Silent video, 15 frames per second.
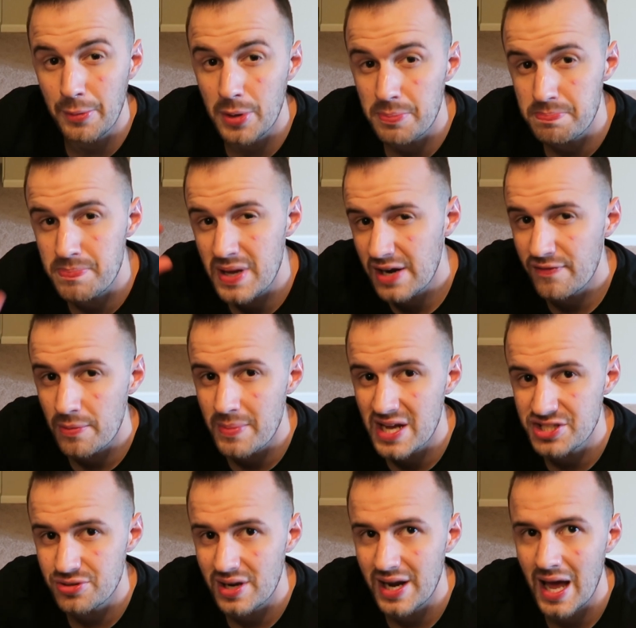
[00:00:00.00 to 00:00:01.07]
I'm a bit of a
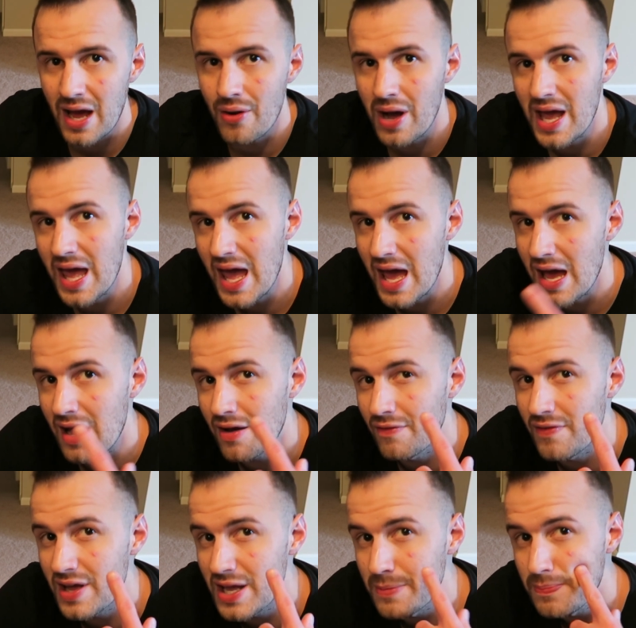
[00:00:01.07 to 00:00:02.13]
mess right now. I
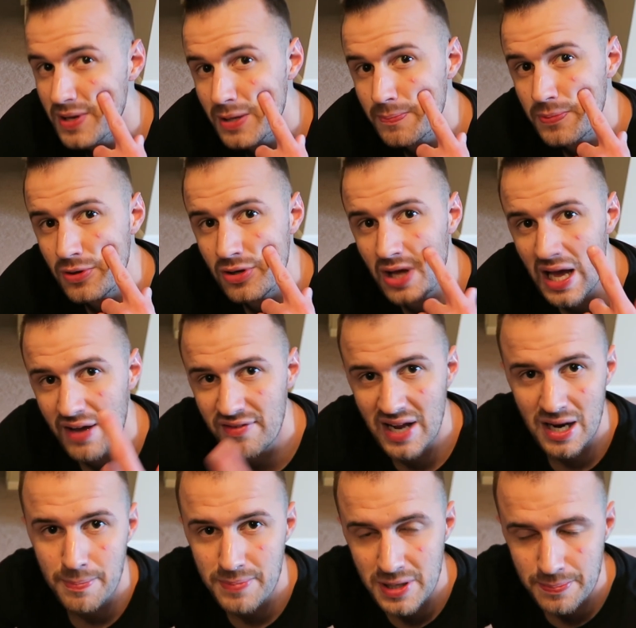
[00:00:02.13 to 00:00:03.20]
have a pimple. I haven't
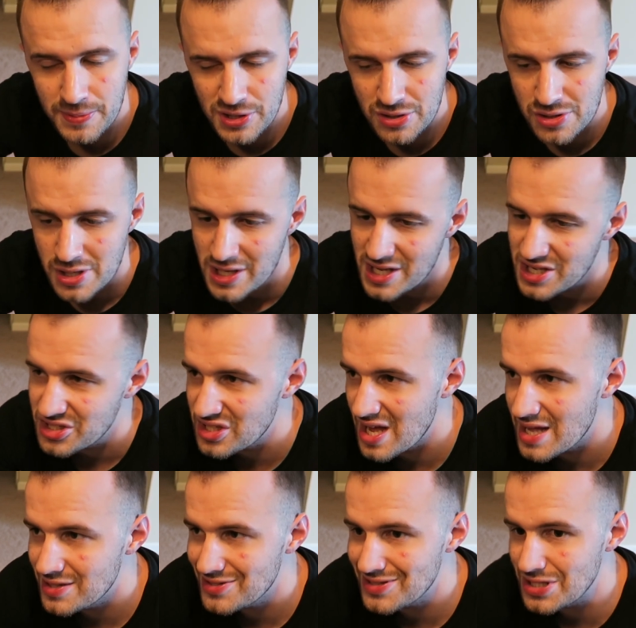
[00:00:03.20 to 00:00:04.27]
had a pimple
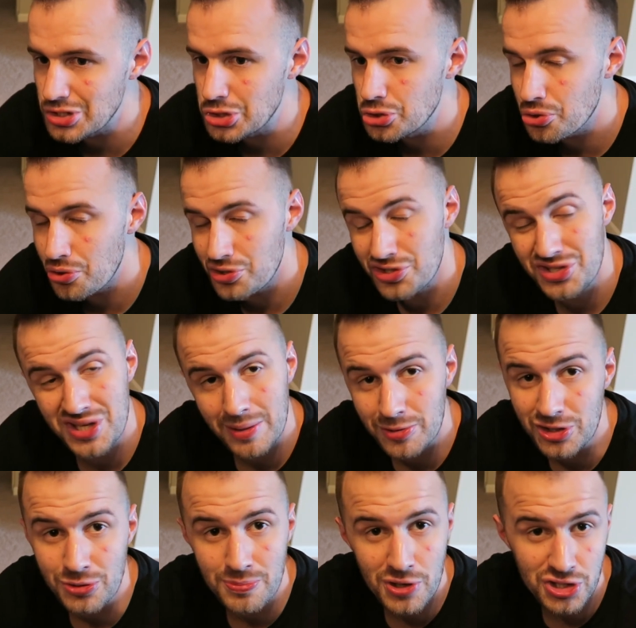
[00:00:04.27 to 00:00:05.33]
since the George
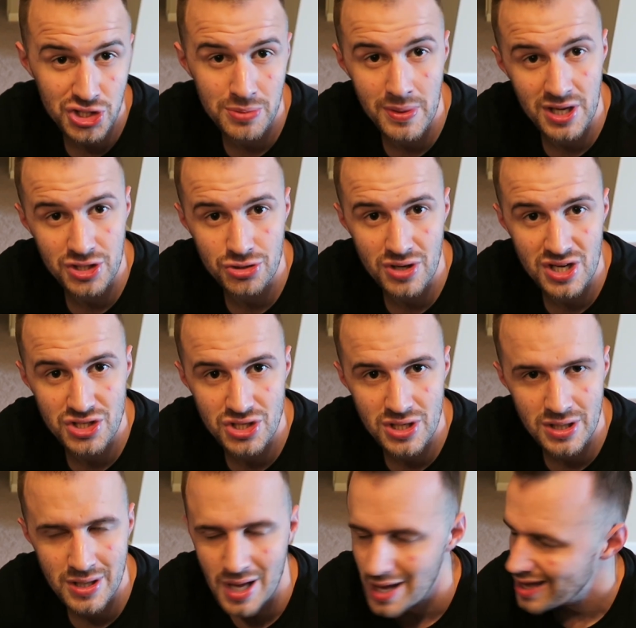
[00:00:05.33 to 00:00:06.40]
W. Bush
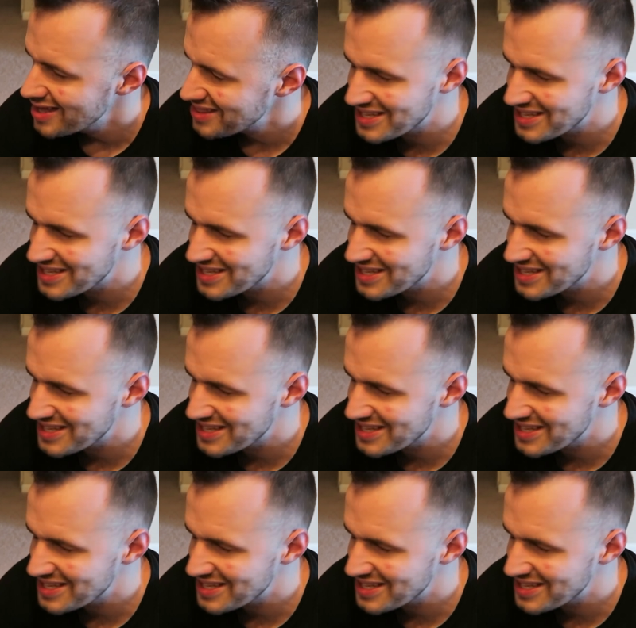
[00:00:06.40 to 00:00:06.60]
administration.